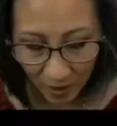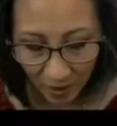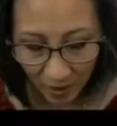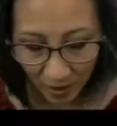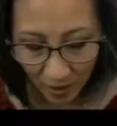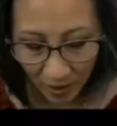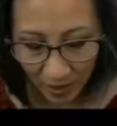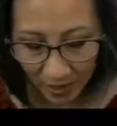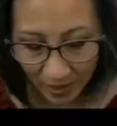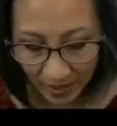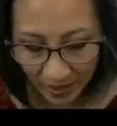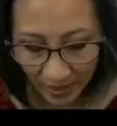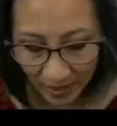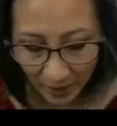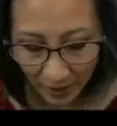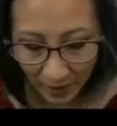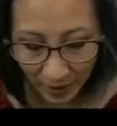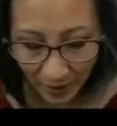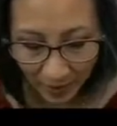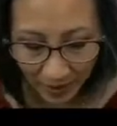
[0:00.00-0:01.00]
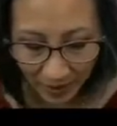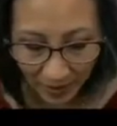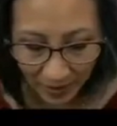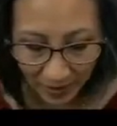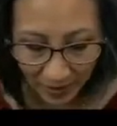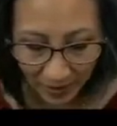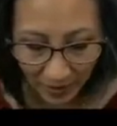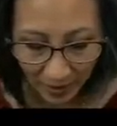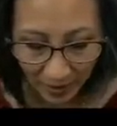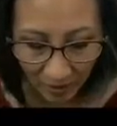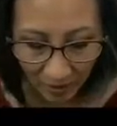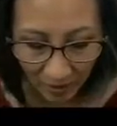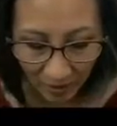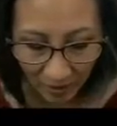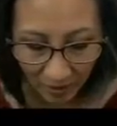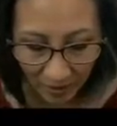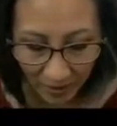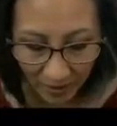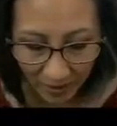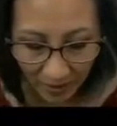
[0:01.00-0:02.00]
I'll end up, I'm guessing that I'll
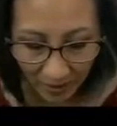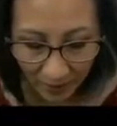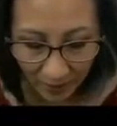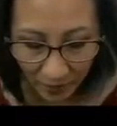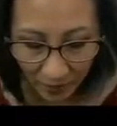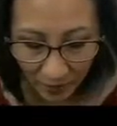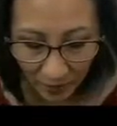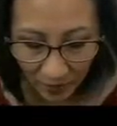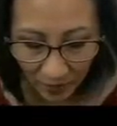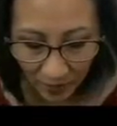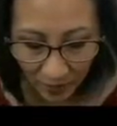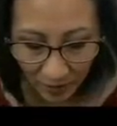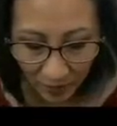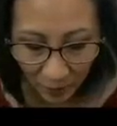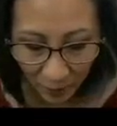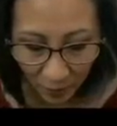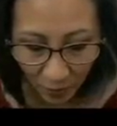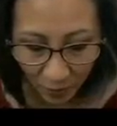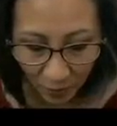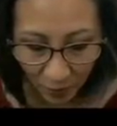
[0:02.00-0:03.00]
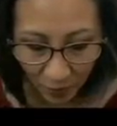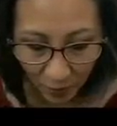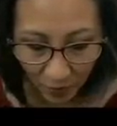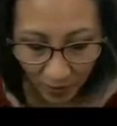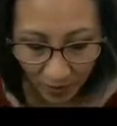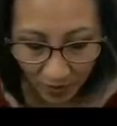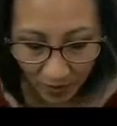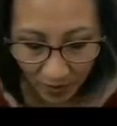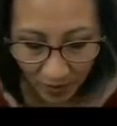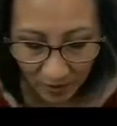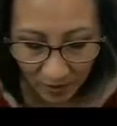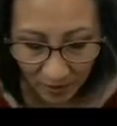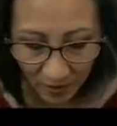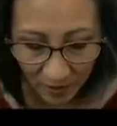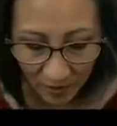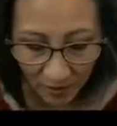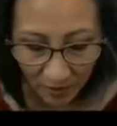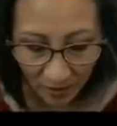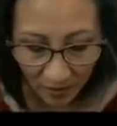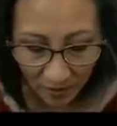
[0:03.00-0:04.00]
end up doing this more than once
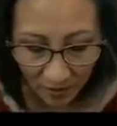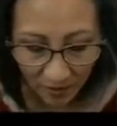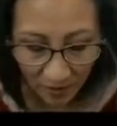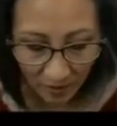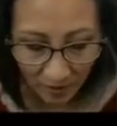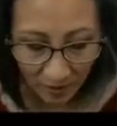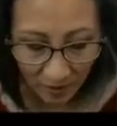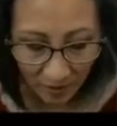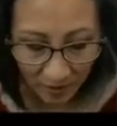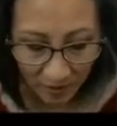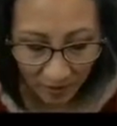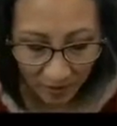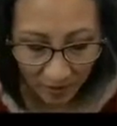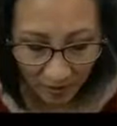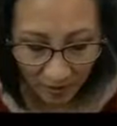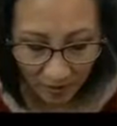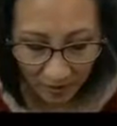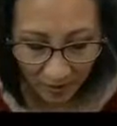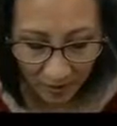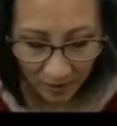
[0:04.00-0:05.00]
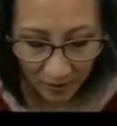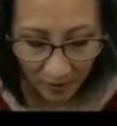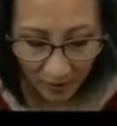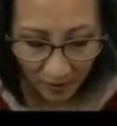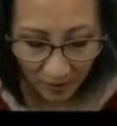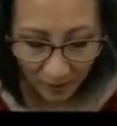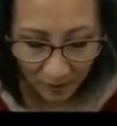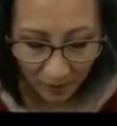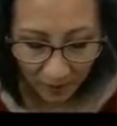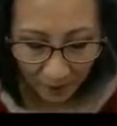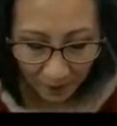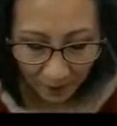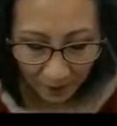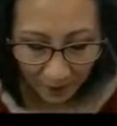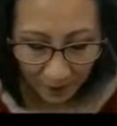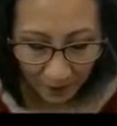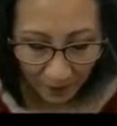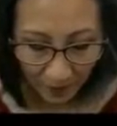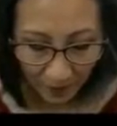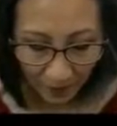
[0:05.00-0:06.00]
in this next hour,
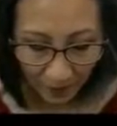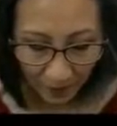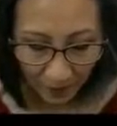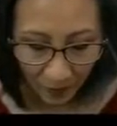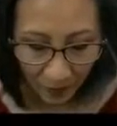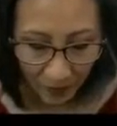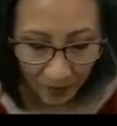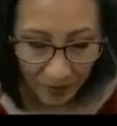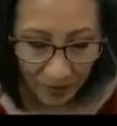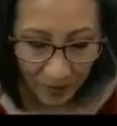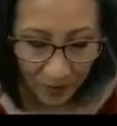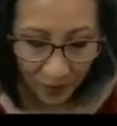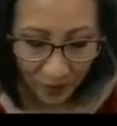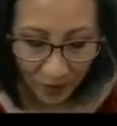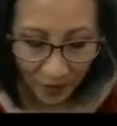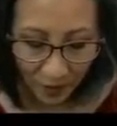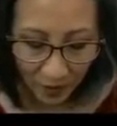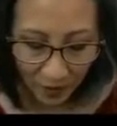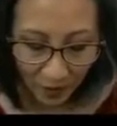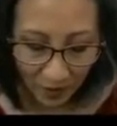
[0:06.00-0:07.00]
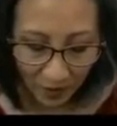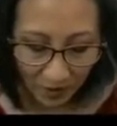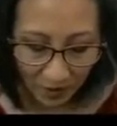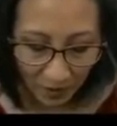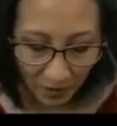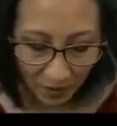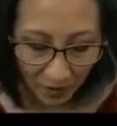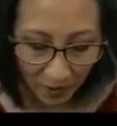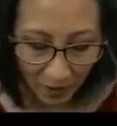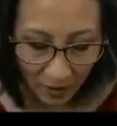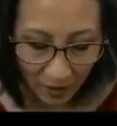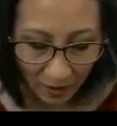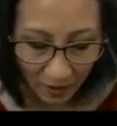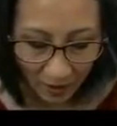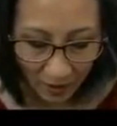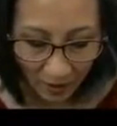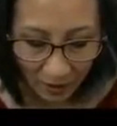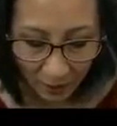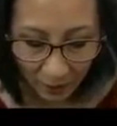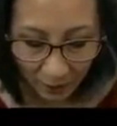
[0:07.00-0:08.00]
once I figured this out.
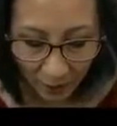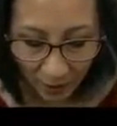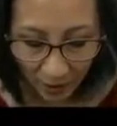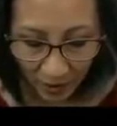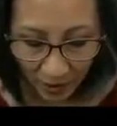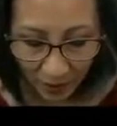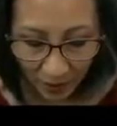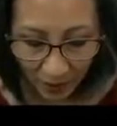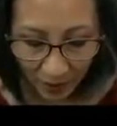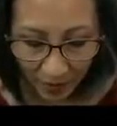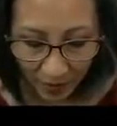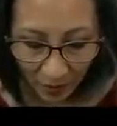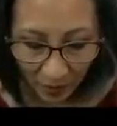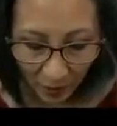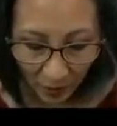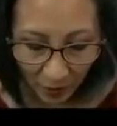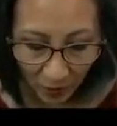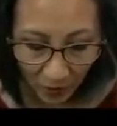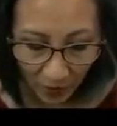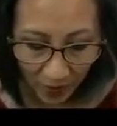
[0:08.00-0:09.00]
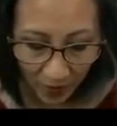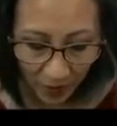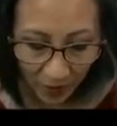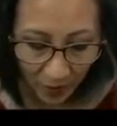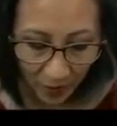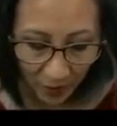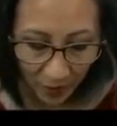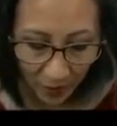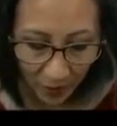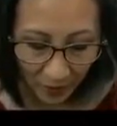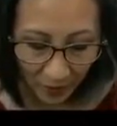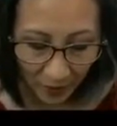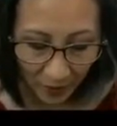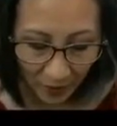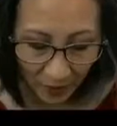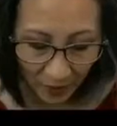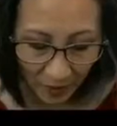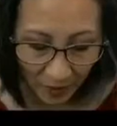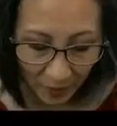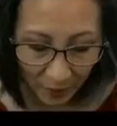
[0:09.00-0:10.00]
And part of my goal here with the
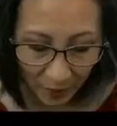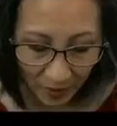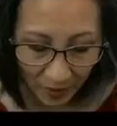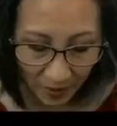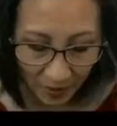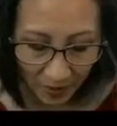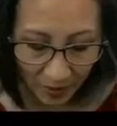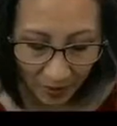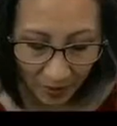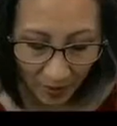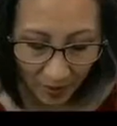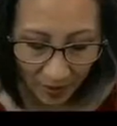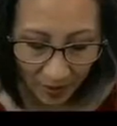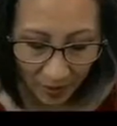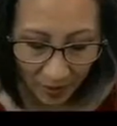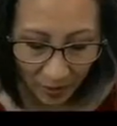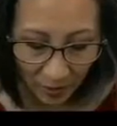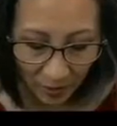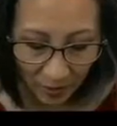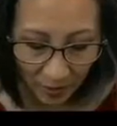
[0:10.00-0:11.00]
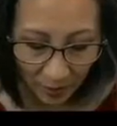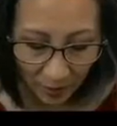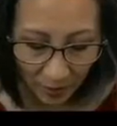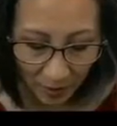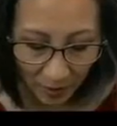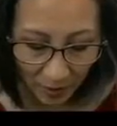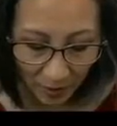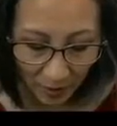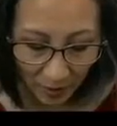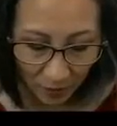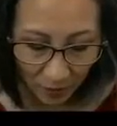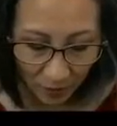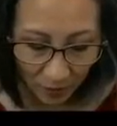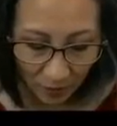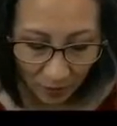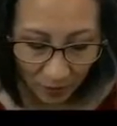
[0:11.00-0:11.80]
Keep It, I Start Something New,